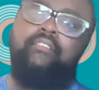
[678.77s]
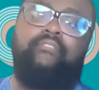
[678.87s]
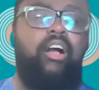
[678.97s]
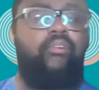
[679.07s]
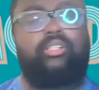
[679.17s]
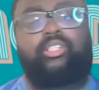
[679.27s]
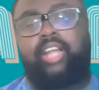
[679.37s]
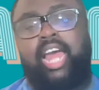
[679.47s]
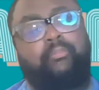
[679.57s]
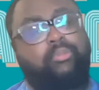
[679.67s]
follow us
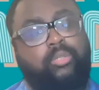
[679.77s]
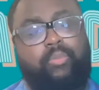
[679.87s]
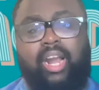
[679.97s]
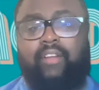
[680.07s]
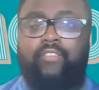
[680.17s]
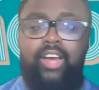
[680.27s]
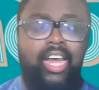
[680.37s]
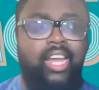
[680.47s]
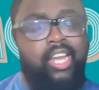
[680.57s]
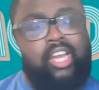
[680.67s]
on Apple,
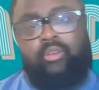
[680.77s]
Spotify,